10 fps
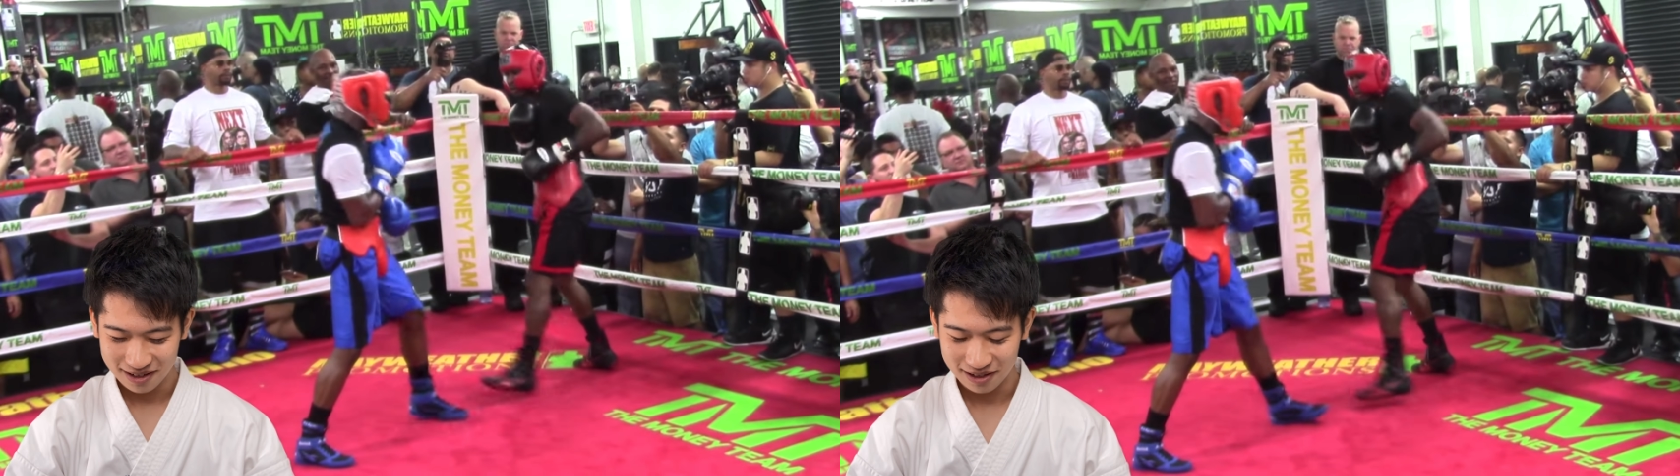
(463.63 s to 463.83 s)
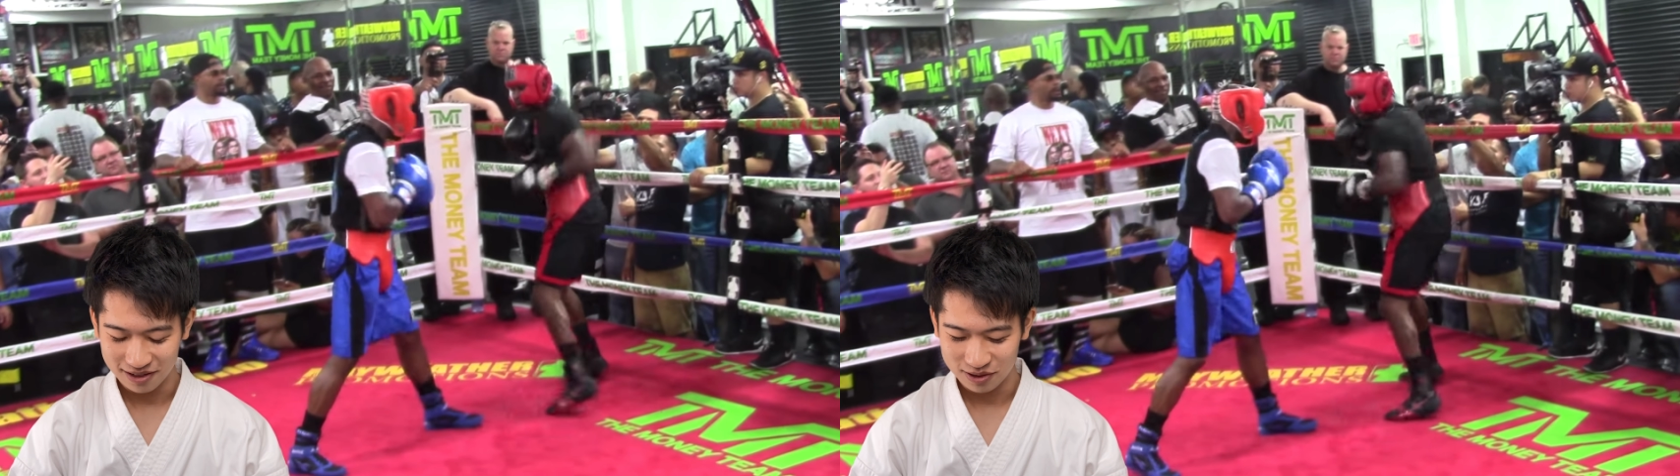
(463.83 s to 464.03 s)

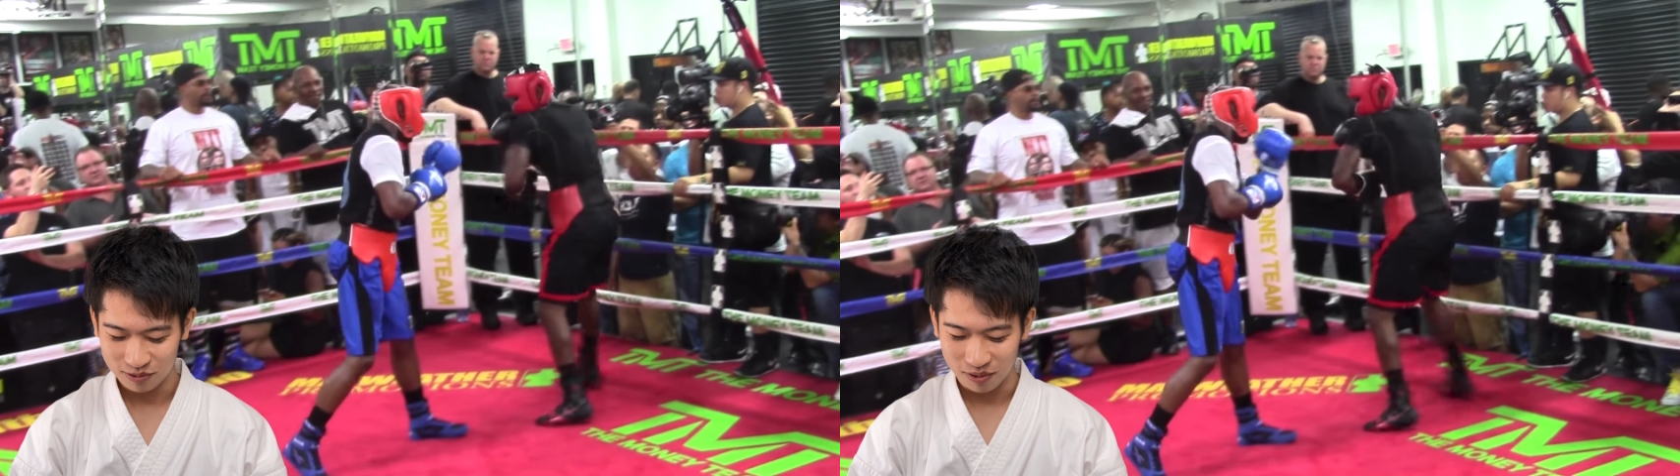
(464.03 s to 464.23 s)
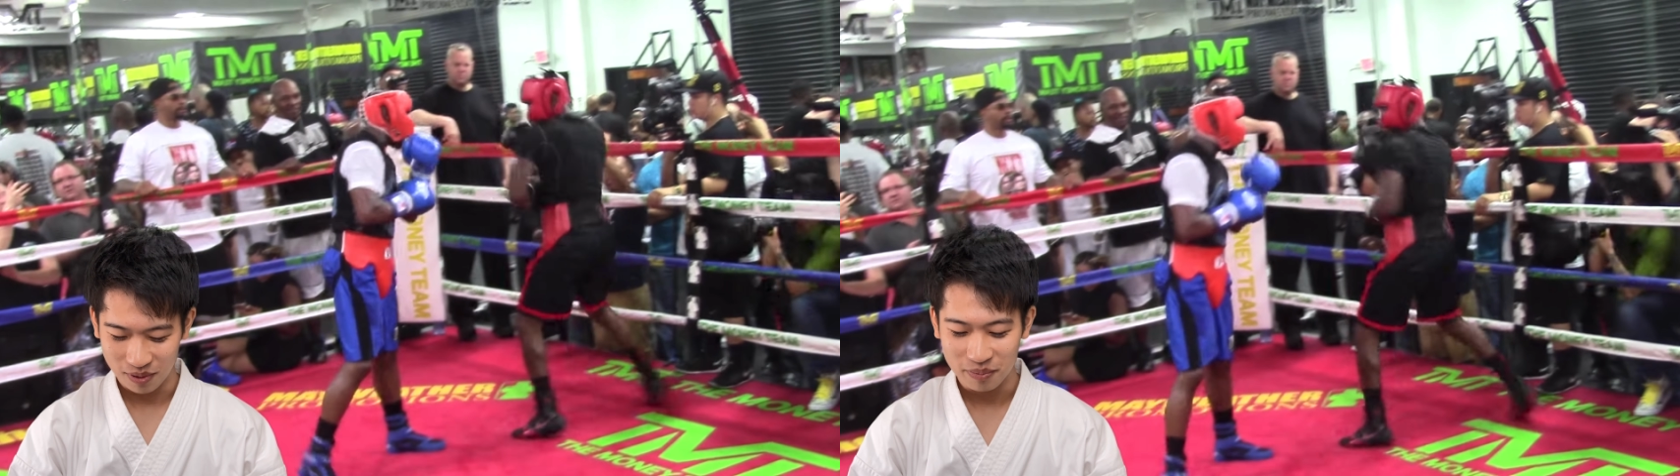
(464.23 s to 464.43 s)
into
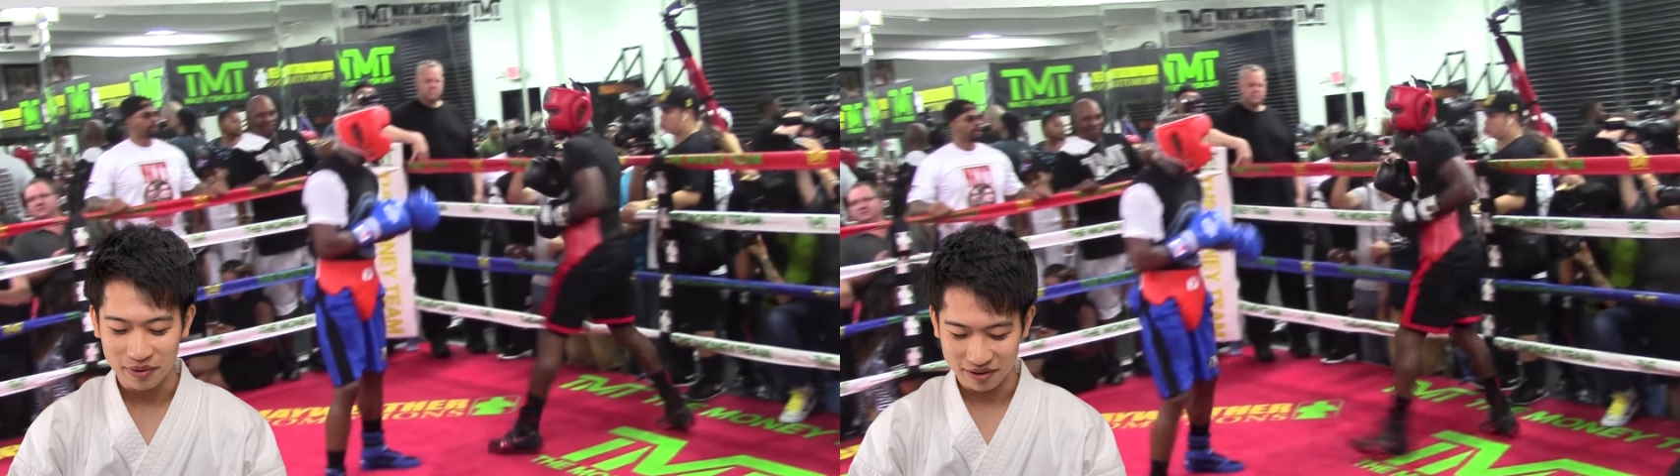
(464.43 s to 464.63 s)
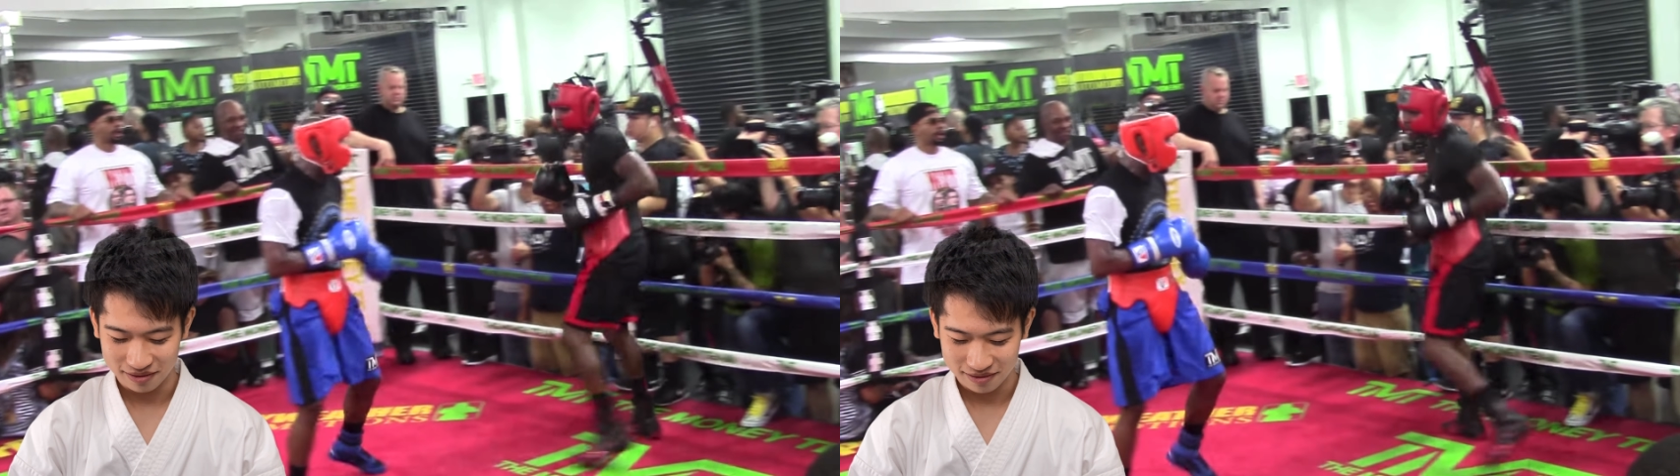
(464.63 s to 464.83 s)
a weapon